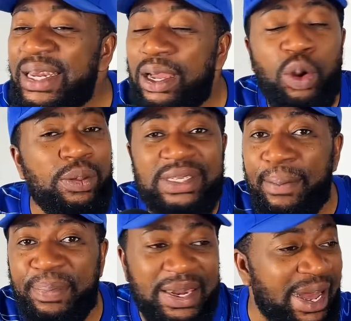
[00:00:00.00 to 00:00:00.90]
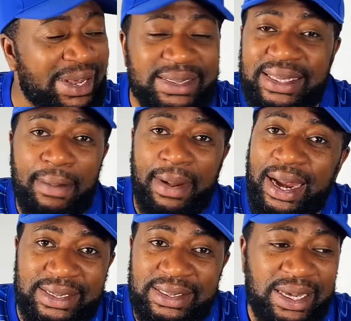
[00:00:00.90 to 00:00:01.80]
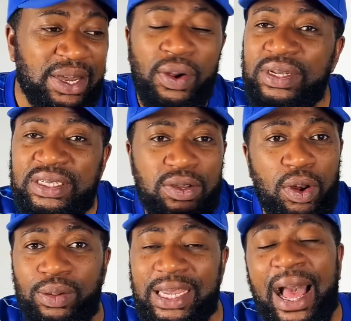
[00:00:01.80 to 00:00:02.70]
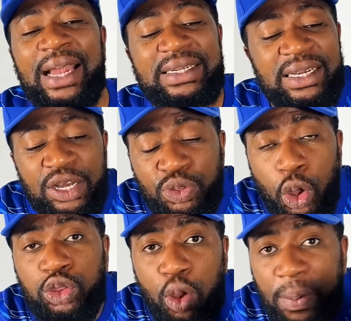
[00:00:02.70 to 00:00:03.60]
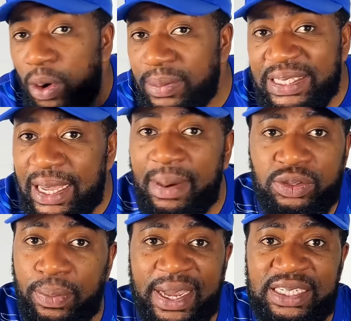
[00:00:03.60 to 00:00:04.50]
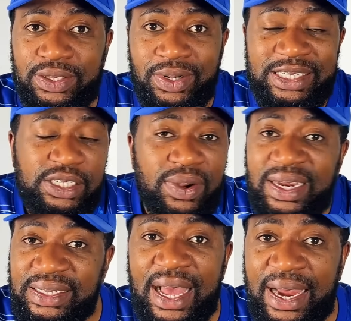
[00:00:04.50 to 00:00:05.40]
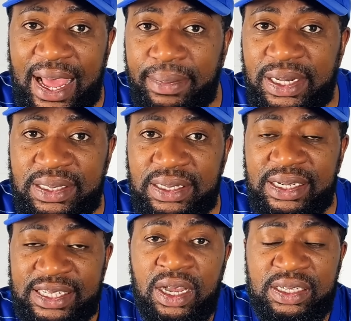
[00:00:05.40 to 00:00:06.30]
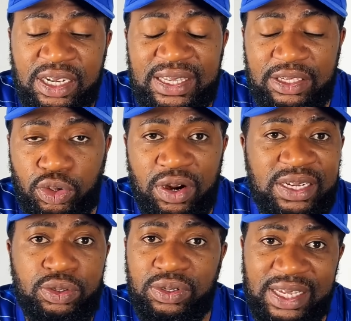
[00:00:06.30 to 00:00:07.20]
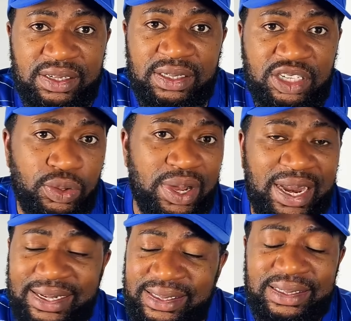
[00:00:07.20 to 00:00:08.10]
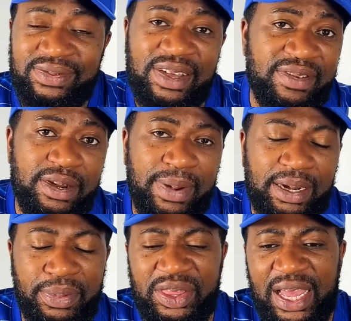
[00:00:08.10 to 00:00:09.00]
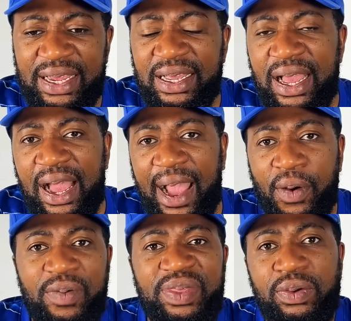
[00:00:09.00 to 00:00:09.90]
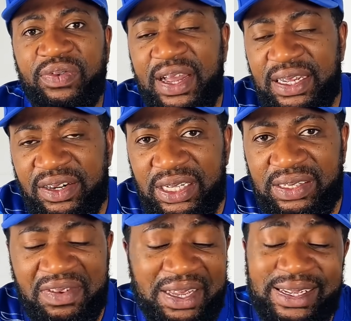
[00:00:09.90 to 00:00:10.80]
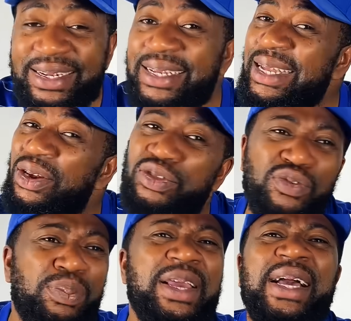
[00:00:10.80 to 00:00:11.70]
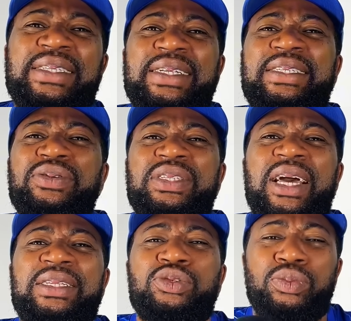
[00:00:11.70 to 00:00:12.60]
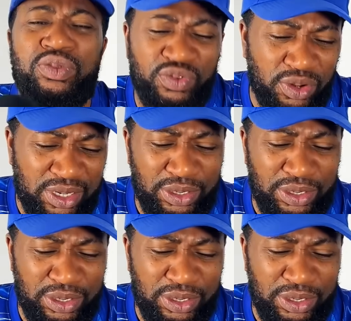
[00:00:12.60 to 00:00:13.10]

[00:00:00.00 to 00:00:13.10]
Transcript: clubs can pay that? Crystal Palace, all these clubs. And no top clubs is about to buy Chilwell. Chilwell is not a liability. Chelsea are struggling to sell Chilwell, and this is very, very bad. But then, I hope they will find a creative idea. There's a lot of players at Chelsea that need to move on.